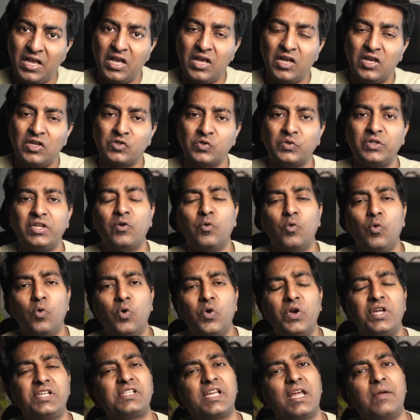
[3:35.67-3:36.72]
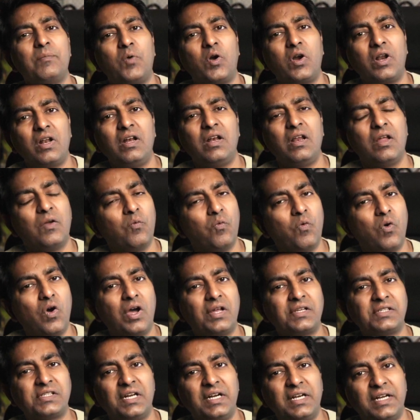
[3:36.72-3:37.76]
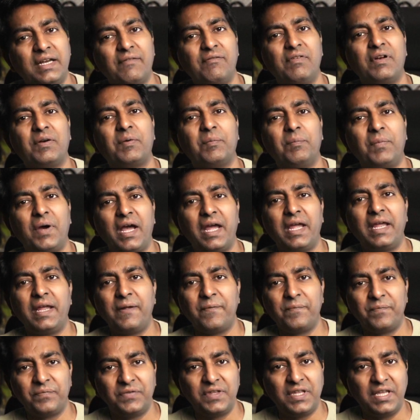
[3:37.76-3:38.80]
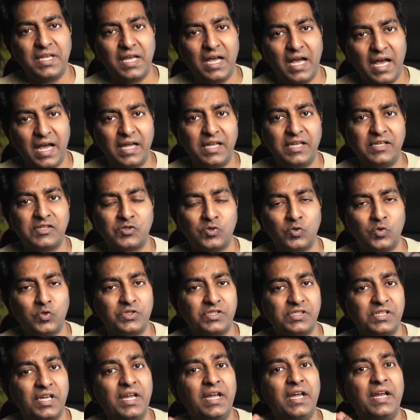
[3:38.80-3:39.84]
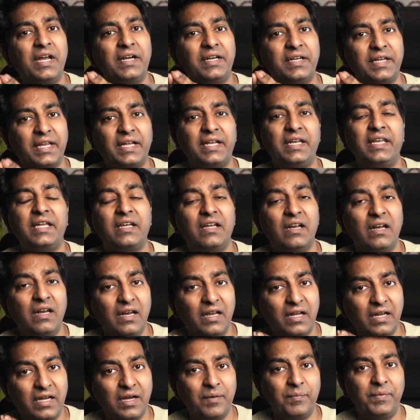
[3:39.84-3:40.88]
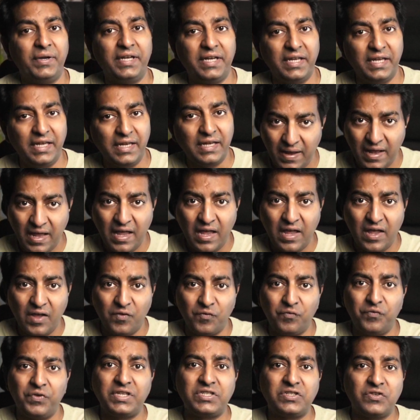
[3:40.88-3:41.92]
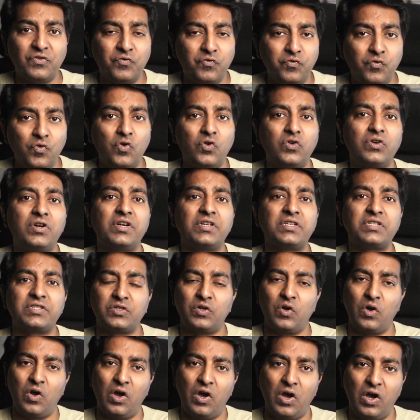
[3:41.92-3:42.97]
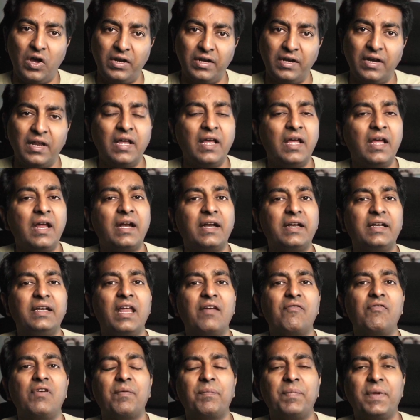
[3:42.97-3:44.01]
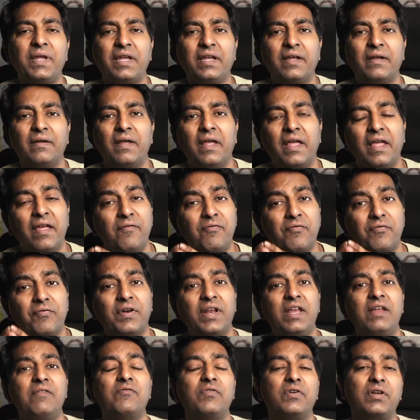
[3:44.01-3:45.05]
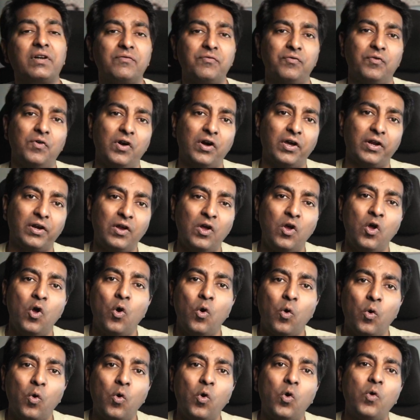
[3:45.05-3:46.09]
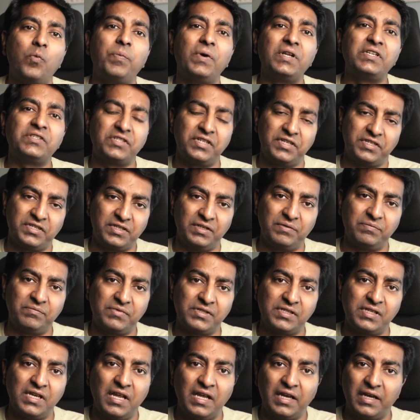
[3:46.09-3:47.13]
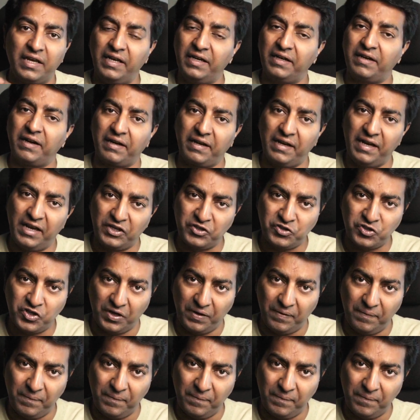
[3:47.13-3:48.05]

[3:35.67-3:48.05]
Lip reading: So the OSI model was developed by the ISO's technical committee, which focused on developing a framework for open systems interconnection.